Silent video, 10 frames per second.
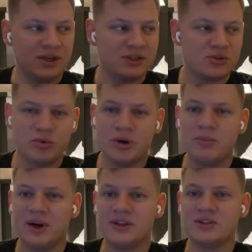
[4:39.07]
it's three
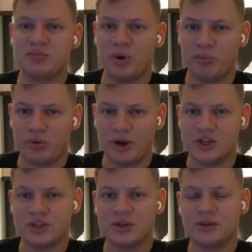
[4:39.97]
months of
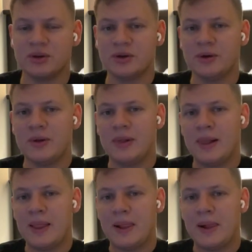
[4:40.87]
preparation
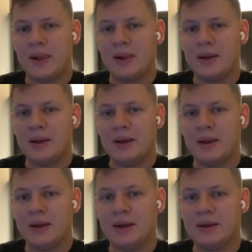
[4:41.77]

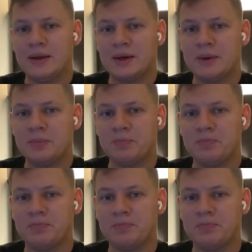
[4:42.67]
and um,